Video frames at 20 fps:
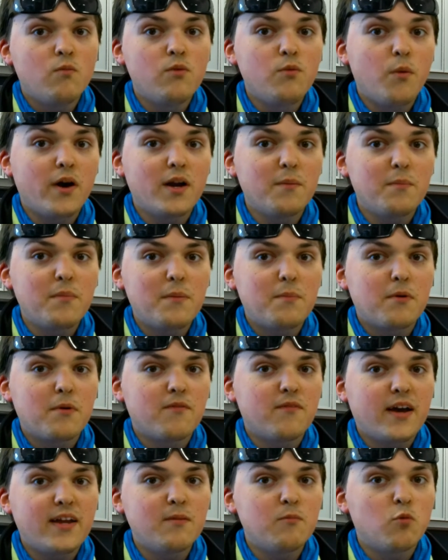We want to be
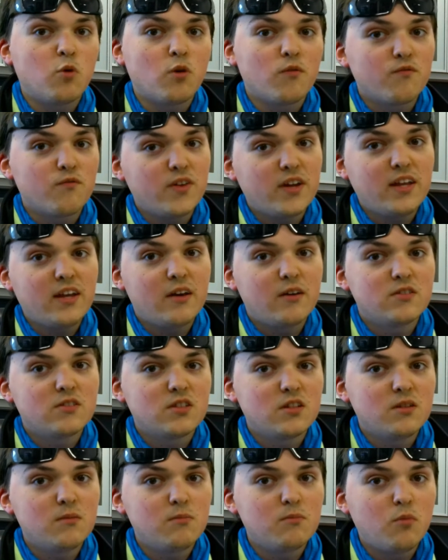providing more
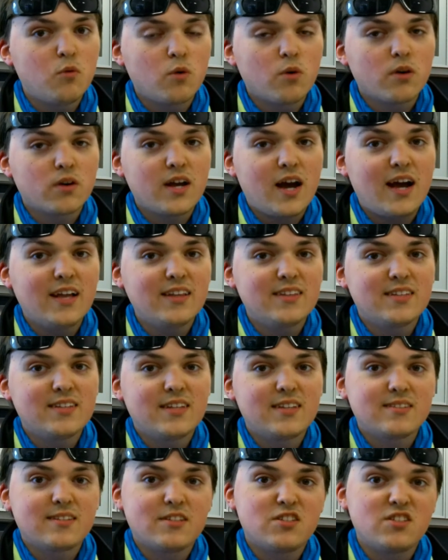videos and more
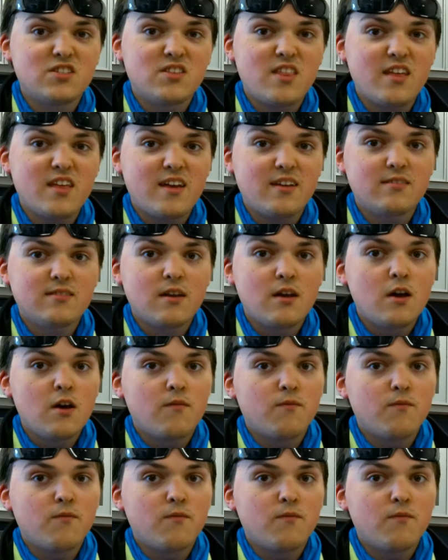content such as this